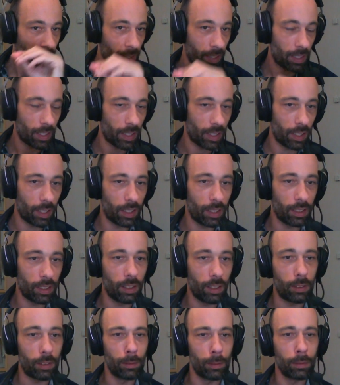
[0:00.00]

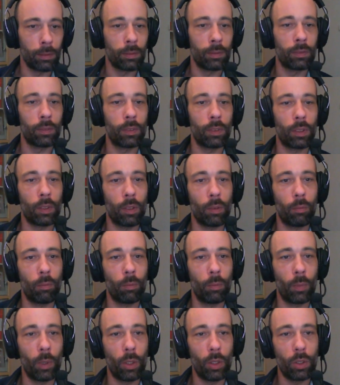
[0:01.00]
And
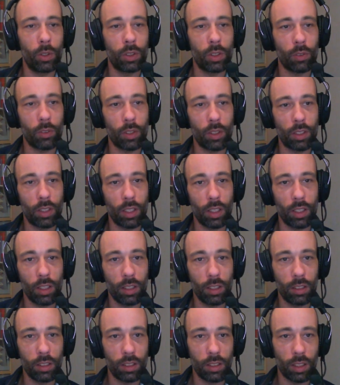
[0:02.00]
most of the
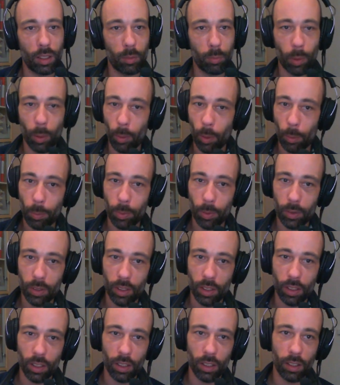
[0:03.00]
things that pop up,
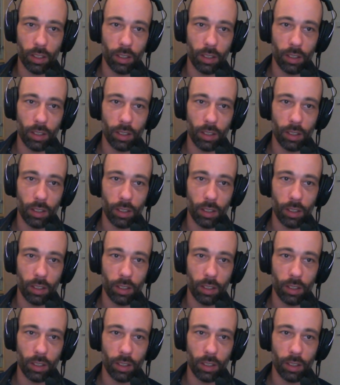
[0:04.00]
the